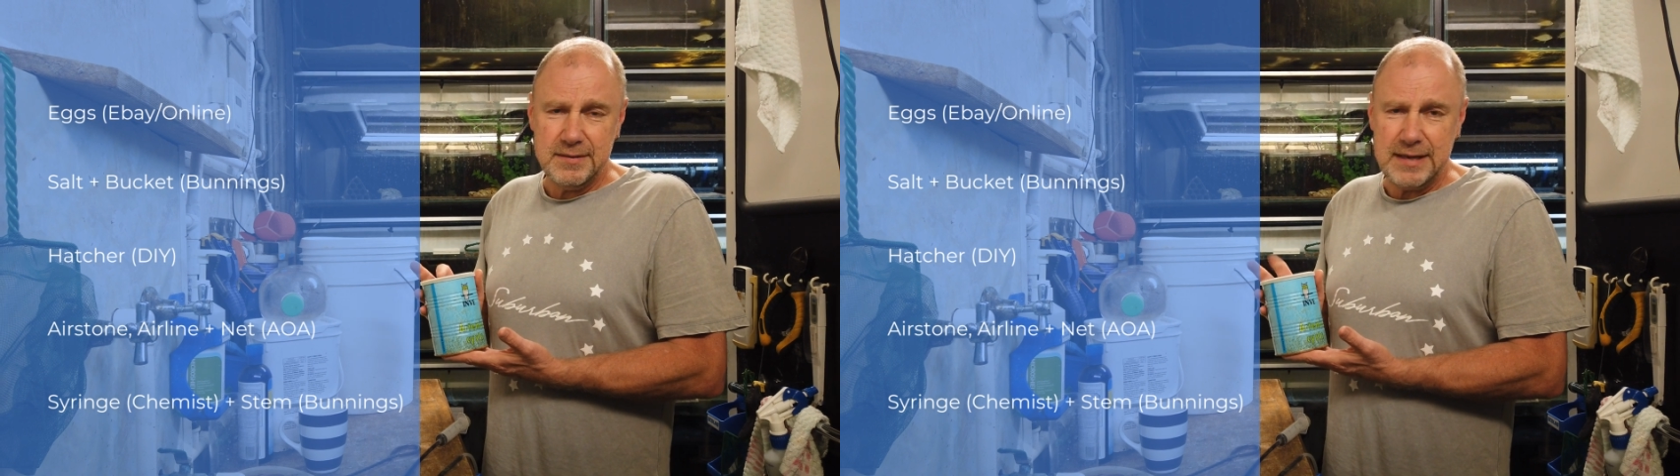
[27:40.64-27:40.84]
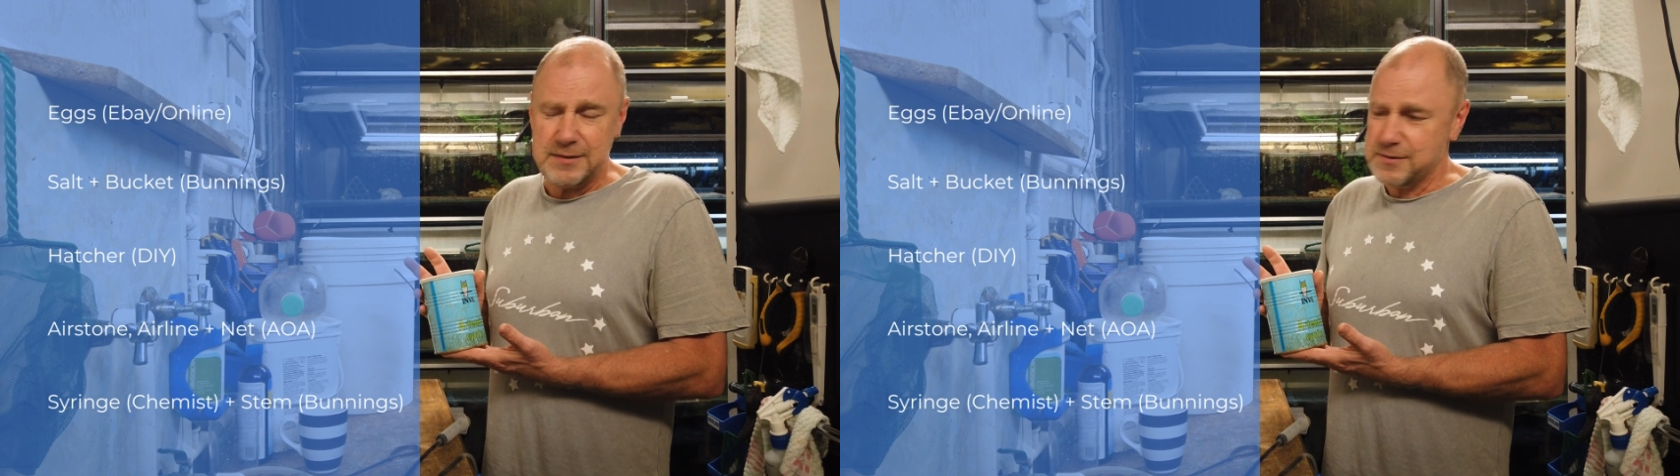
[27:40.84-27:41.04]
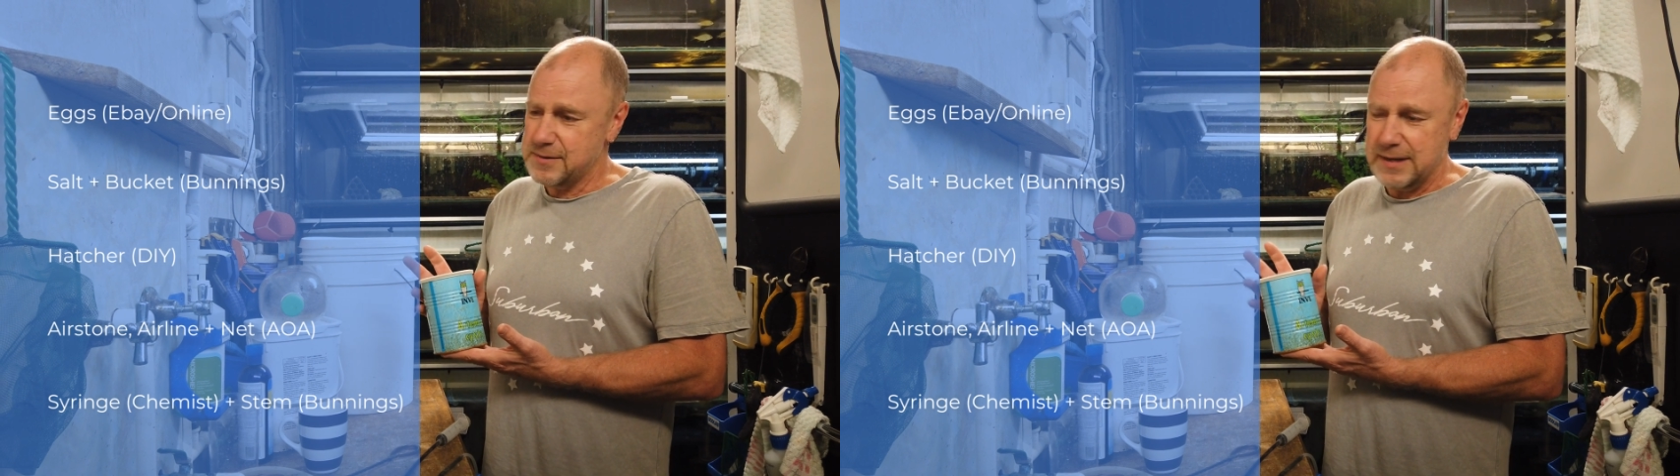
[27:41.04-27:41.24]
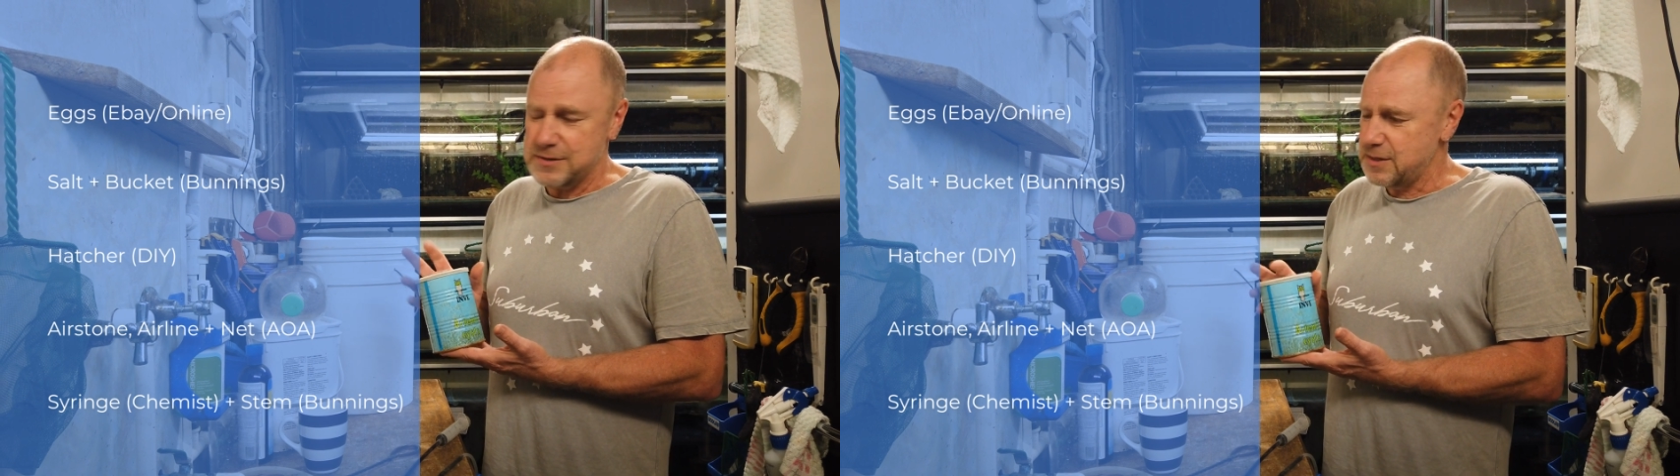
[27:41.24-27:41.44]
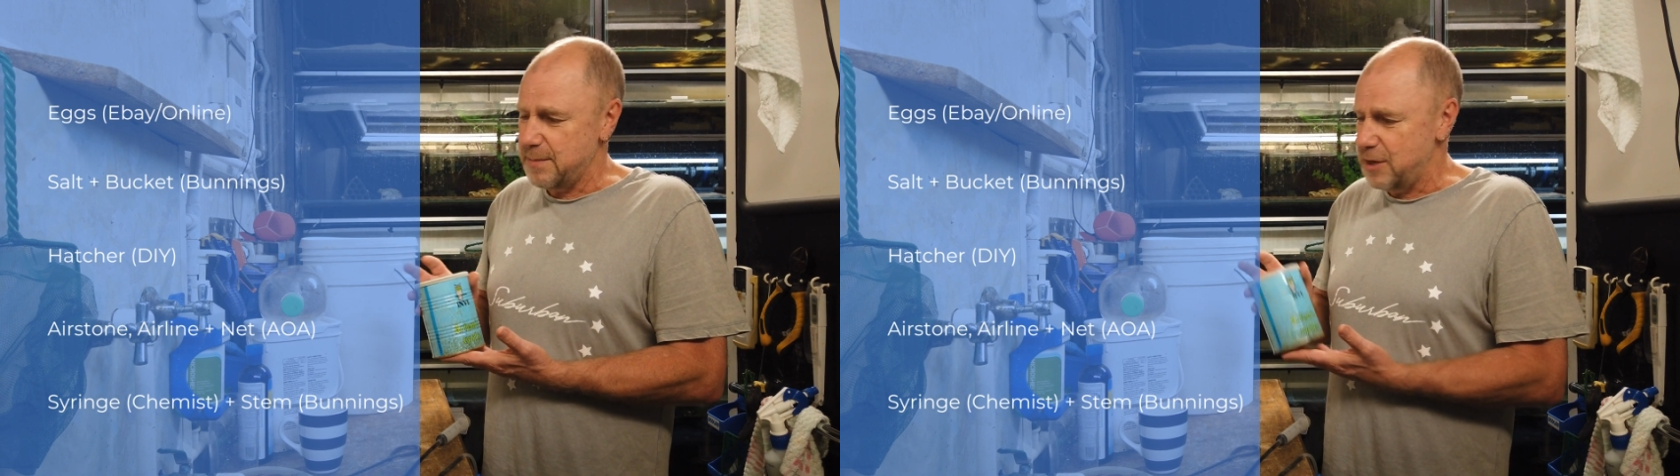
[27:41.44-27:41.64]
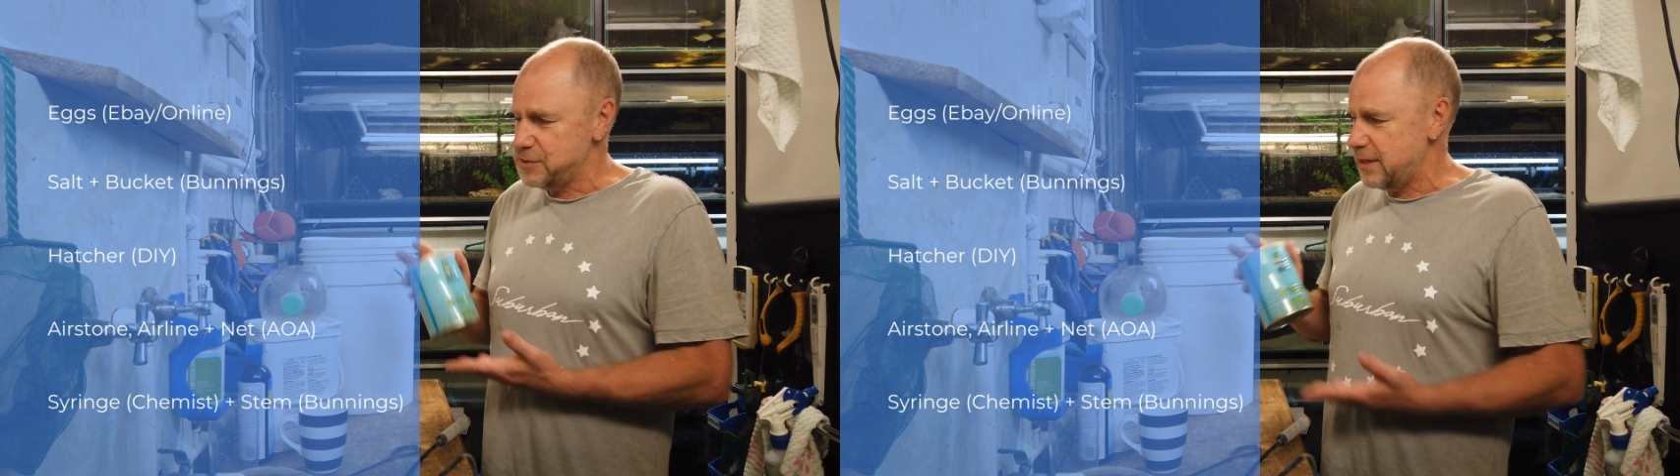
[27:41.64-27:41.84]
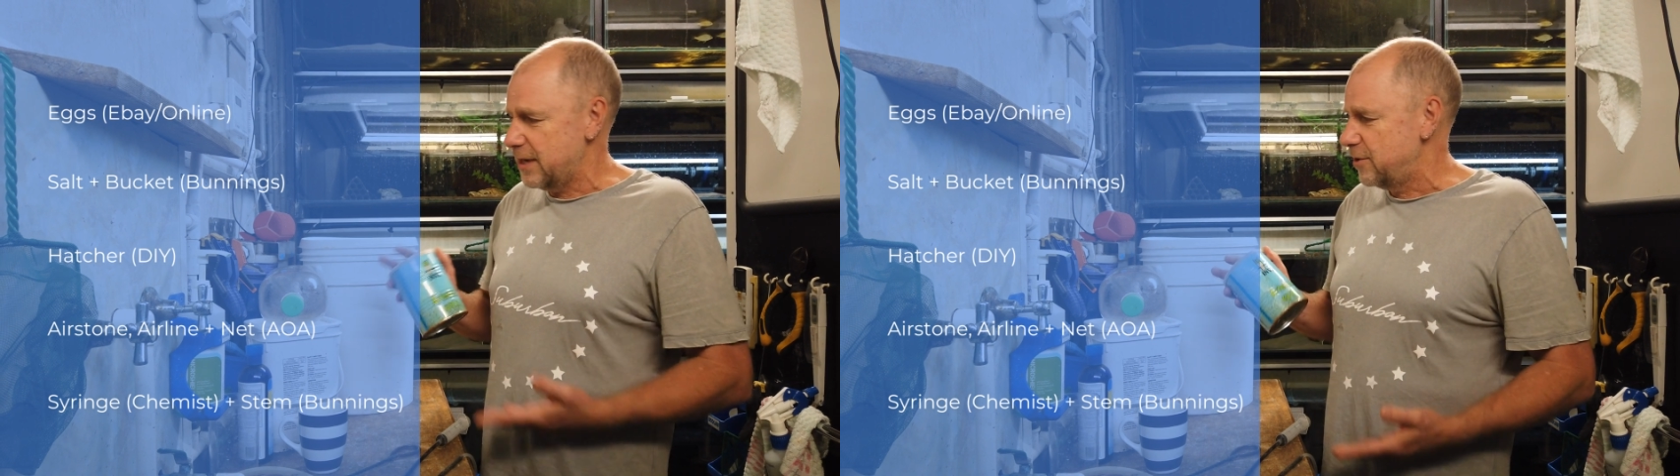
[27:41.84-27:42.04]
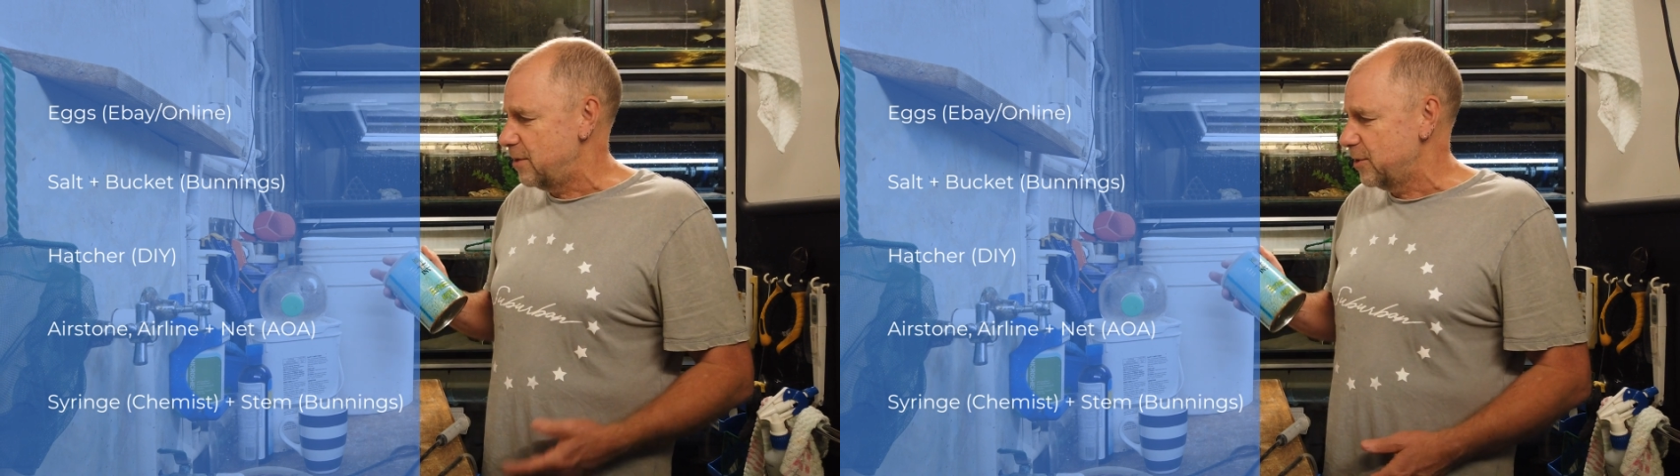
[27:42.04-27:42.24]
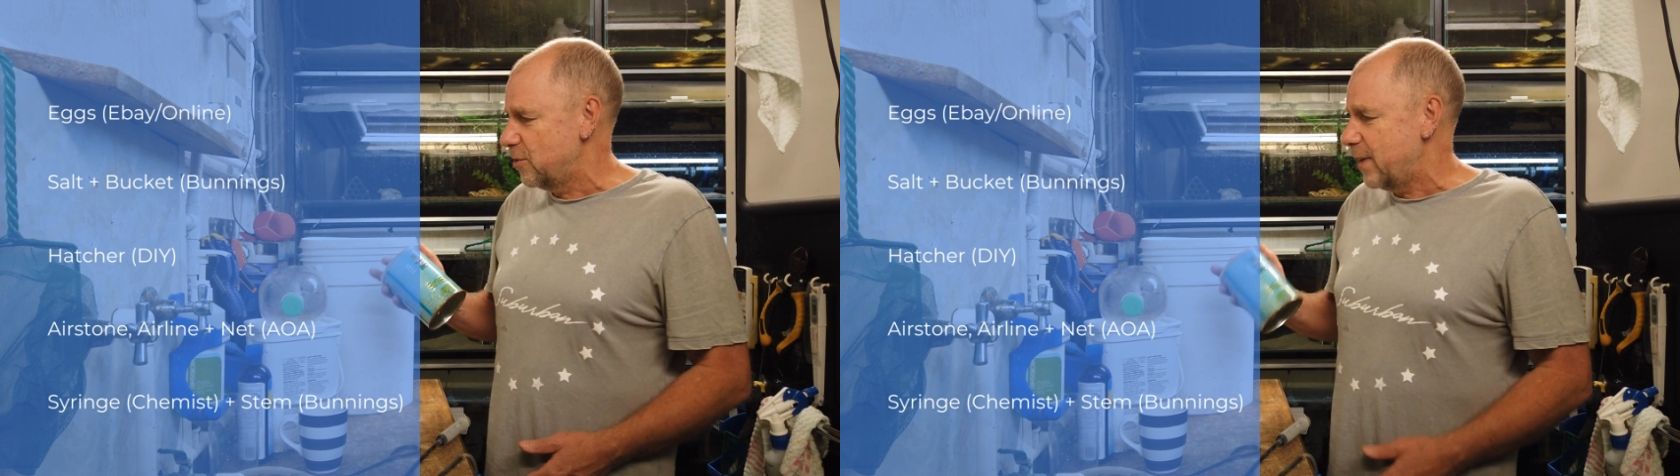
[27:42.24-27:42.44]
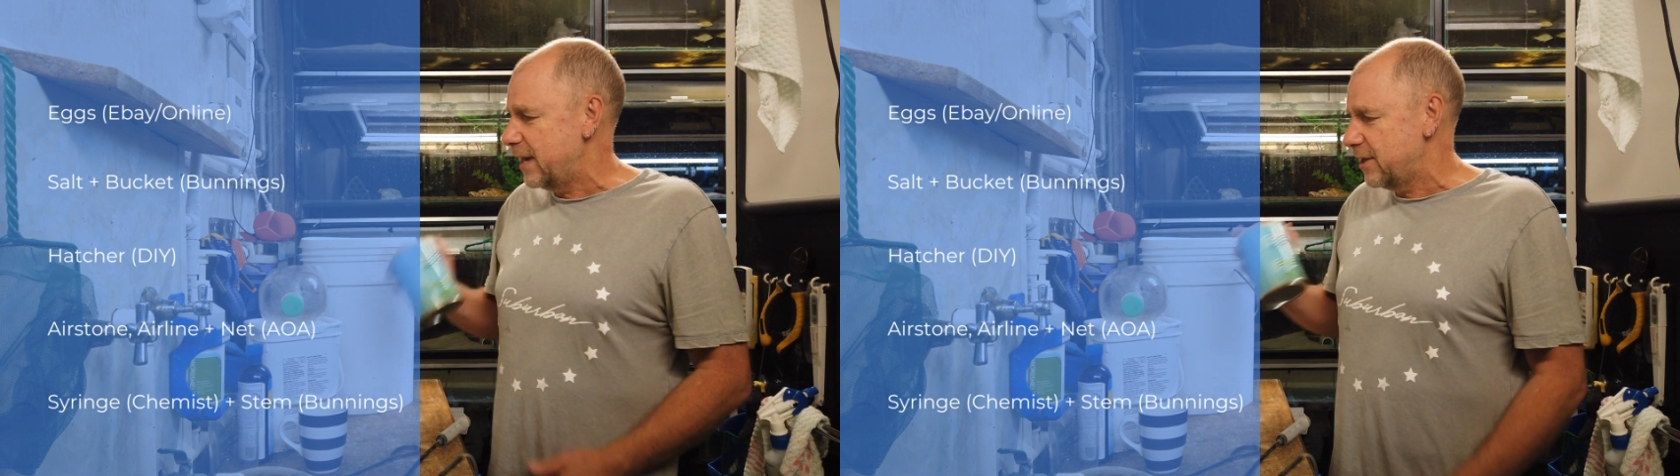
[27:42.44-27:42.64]
That's the most
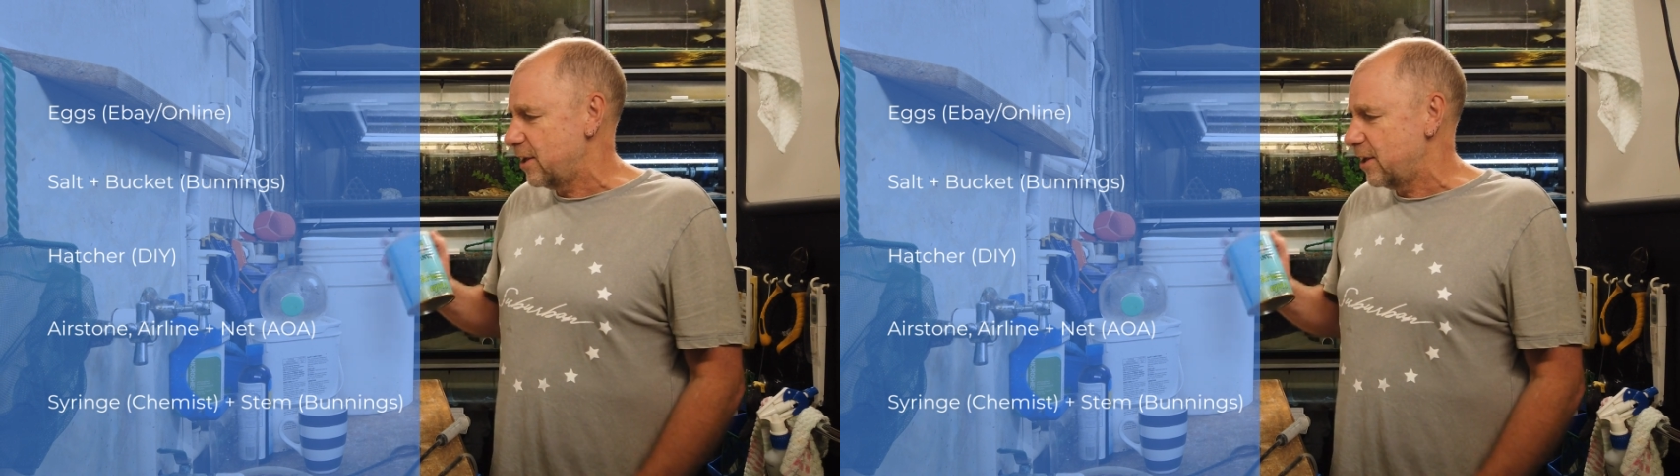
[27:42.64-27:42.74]
economical way to